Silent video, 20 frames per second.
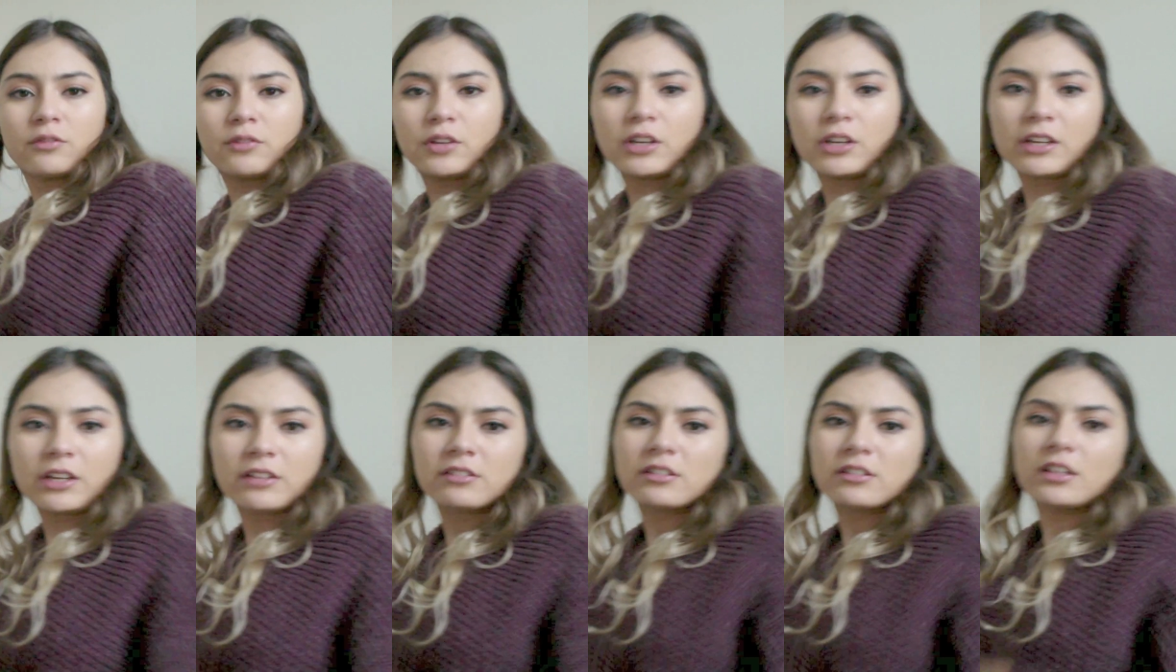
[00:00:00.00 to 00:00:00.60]
are
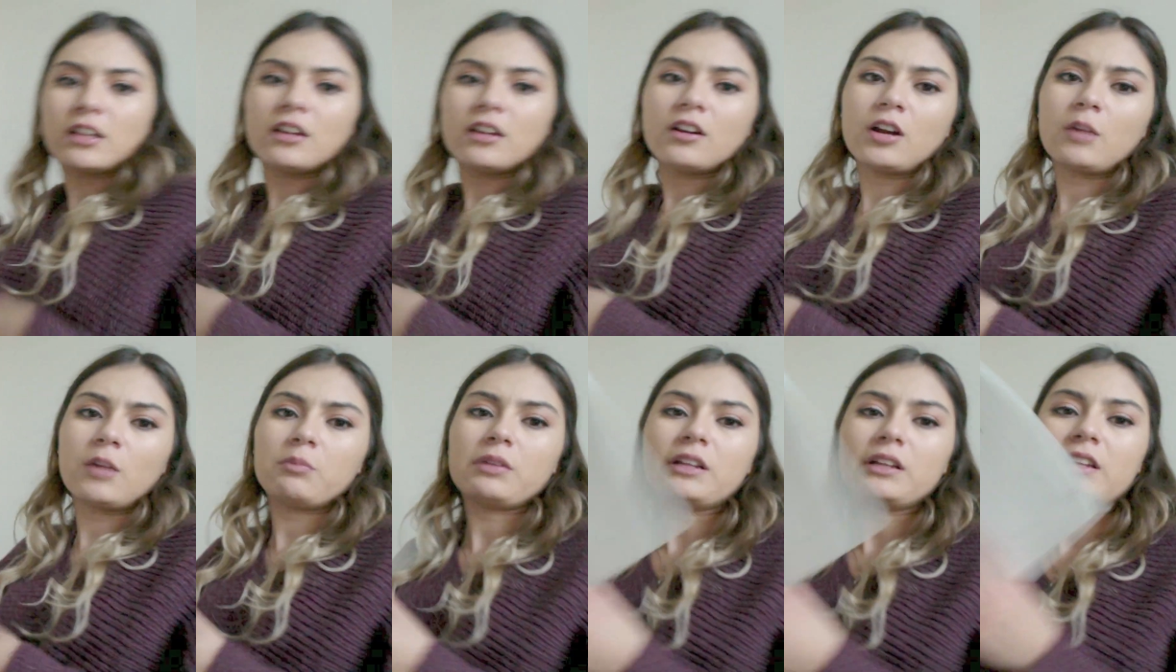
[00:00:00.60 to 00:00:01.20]
planning on
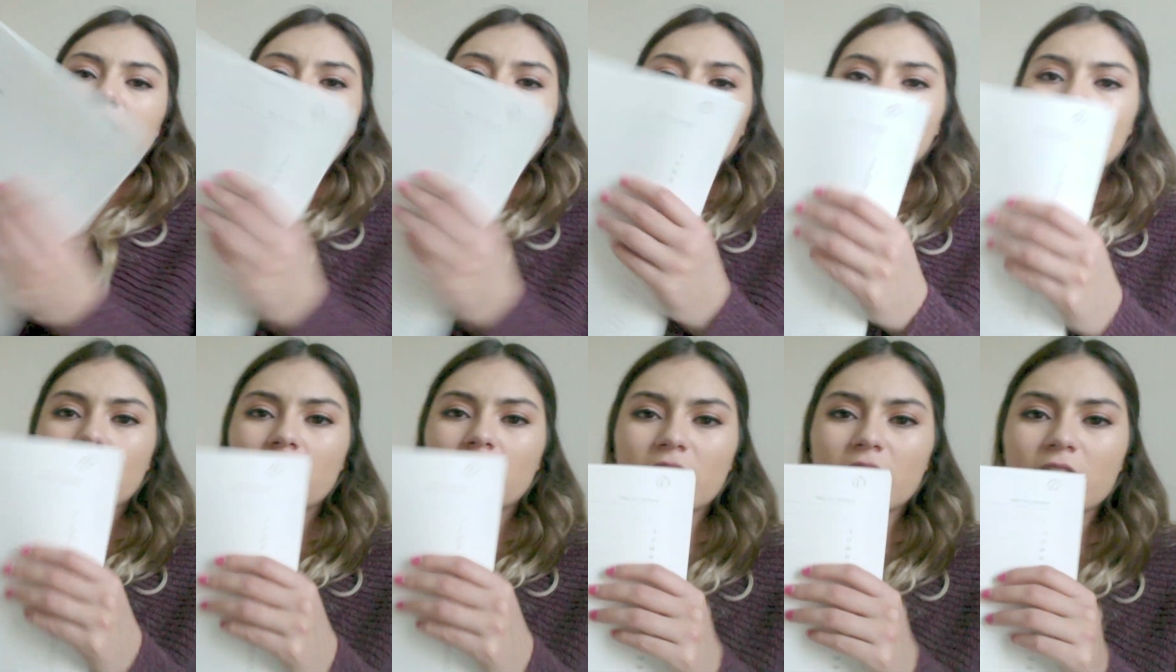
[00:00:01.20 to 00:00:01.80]
doing this or have
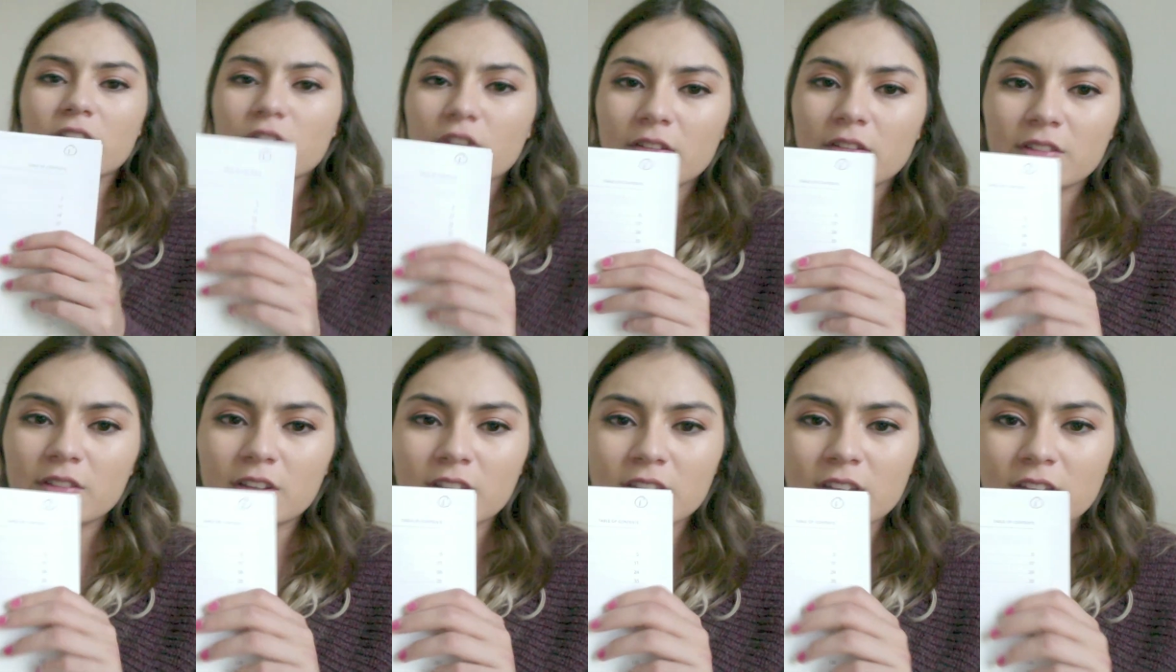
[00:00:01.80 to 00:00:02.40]
done this.
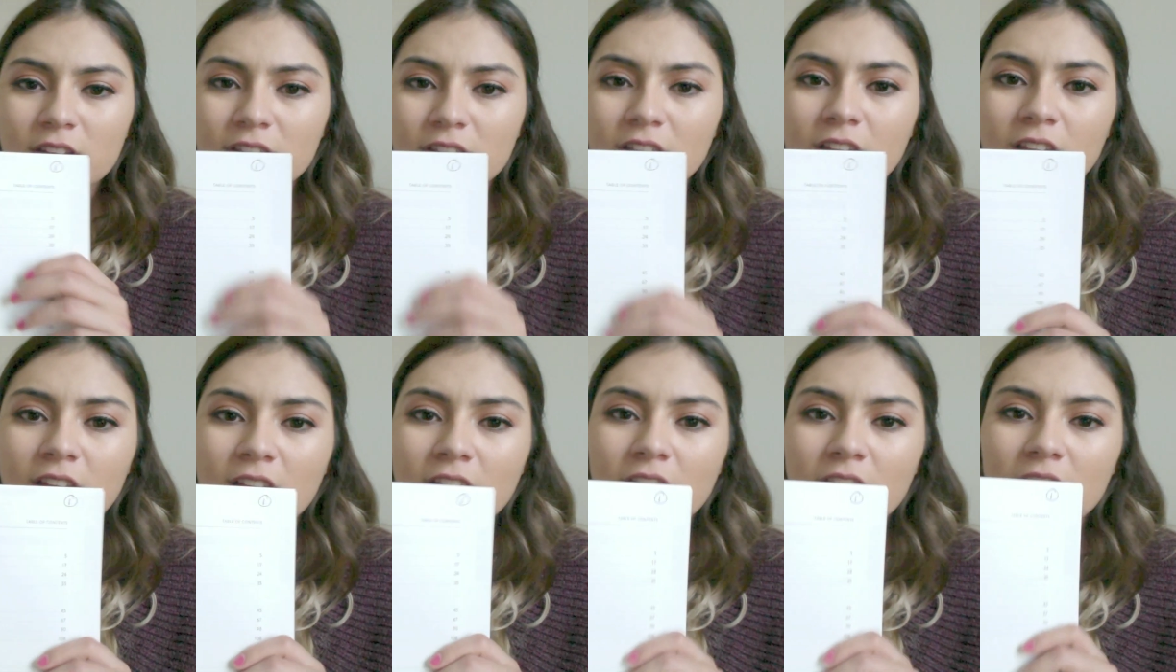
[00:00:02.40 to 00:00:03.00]
It's
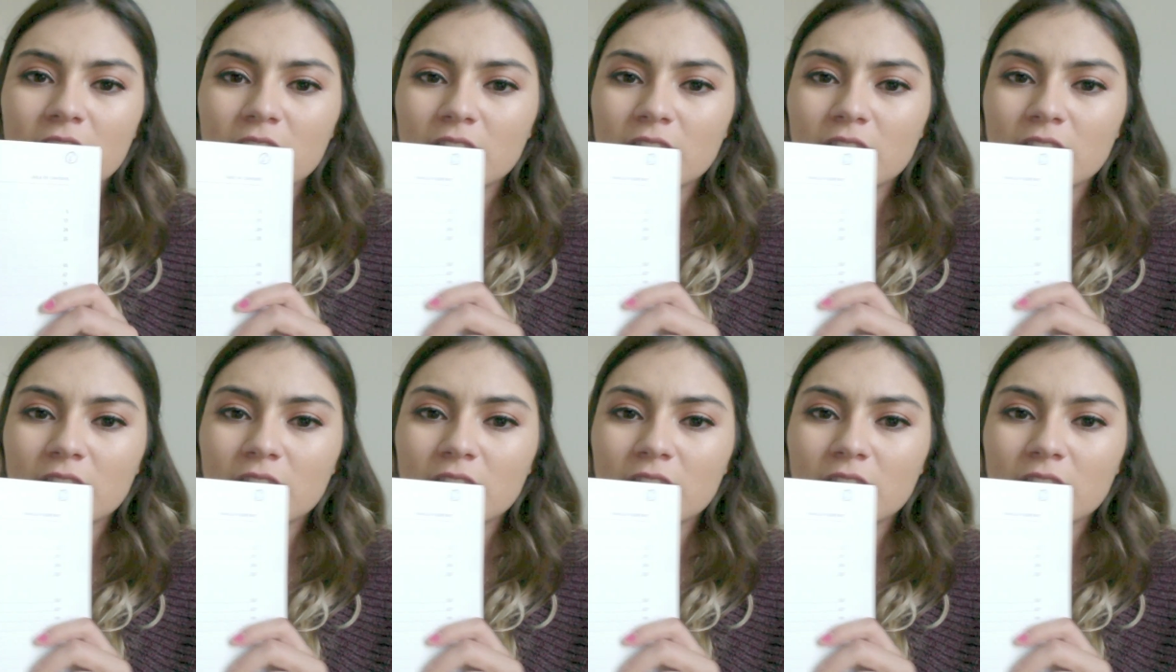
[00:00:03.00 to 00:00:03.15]
a